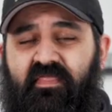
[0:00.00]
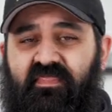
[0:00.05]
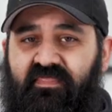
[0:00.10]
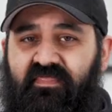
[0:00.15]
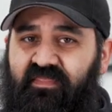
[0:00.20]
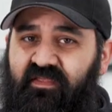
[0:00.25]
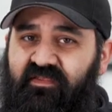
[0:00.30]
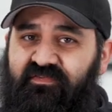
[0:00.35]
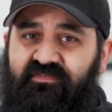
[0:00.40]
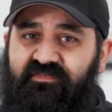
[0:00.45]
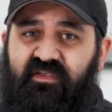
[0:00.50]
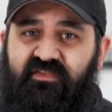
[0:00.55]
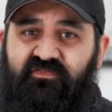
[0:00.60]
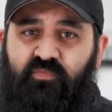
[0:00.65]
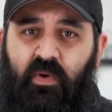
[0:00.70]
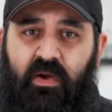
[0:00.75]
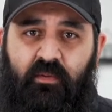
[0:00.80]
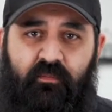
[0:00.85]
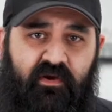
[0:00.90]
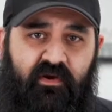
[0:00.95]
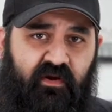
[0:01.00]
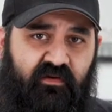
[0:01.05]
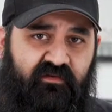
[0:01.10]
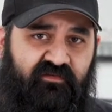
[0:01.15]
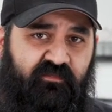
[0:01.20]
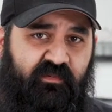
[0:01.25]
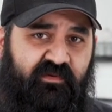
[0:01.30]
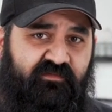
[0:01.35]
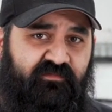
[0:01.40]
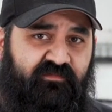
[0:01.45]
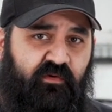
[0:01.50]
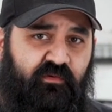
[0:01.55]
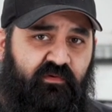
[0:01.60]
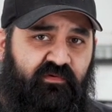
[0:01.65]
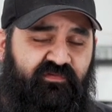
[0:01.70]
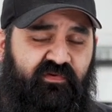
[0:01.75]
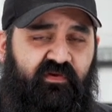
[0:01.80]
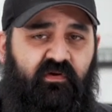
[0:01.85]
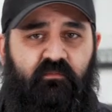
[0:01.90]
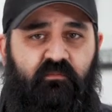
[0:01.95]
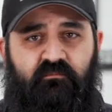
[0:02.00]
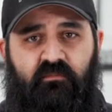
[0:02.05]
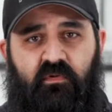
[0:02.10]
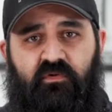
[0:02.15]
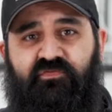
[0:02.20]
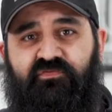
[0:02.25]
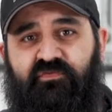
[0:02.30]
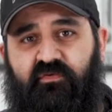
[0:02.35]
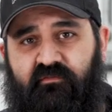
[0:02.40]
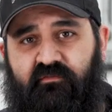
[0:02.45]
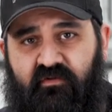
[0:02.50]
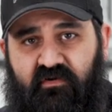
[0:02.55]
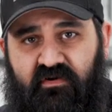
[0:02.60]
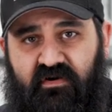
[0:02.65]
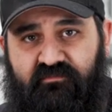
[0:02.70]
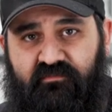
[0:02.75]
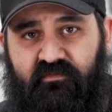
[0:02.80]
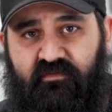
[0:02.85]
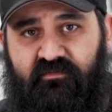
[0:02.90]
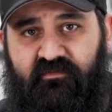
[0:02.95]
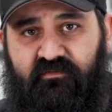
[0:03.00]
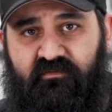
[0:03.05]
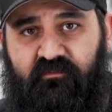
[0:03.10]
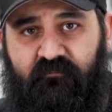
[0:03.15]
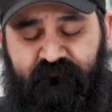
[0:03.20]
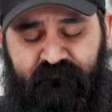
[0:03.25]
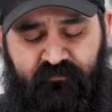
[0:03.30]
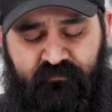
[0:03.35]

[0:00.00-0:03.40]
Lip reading: This is where we're going to be focusing most of our efforts.